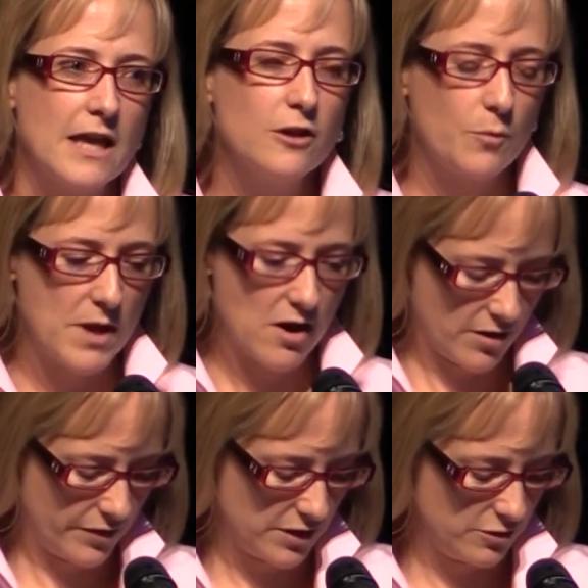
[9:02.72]
and look
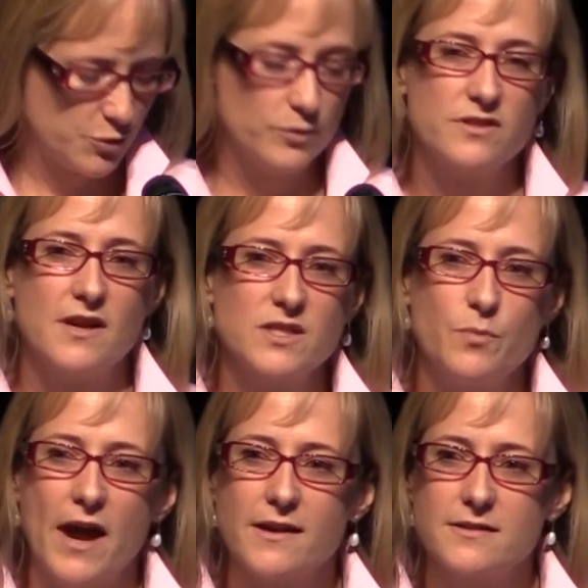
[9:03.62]
beyond the usual
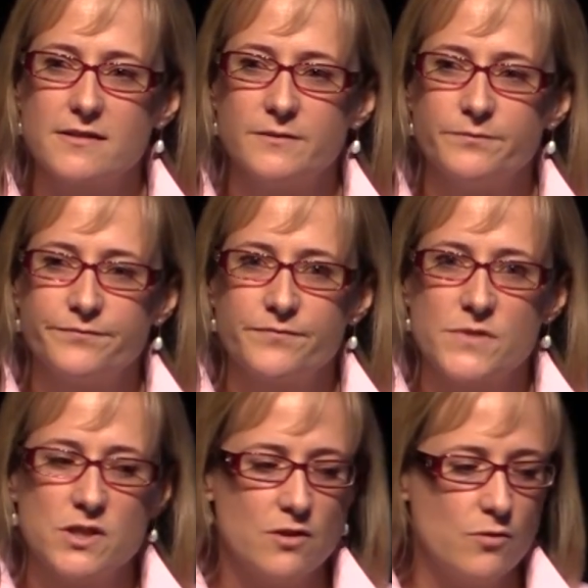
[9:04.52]
suspects.
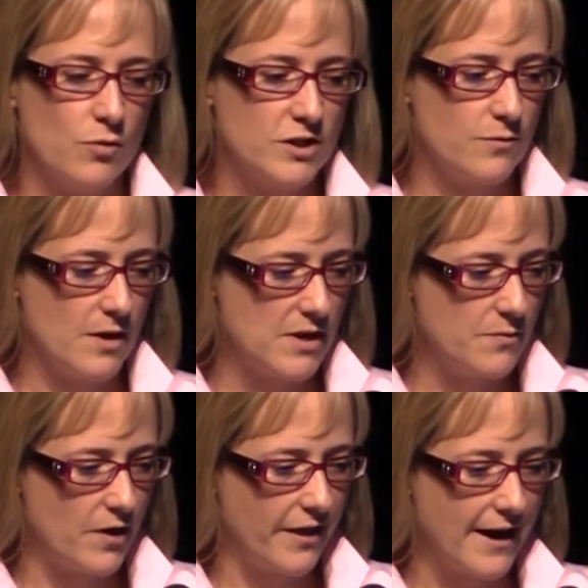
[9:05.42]
So what do I
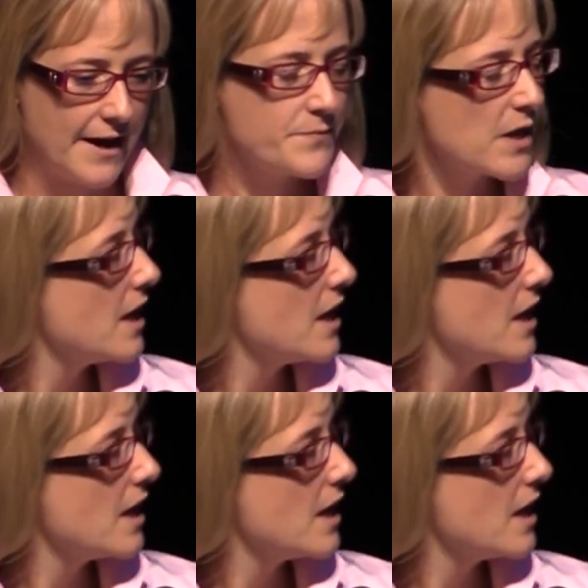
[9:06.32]
mean by that?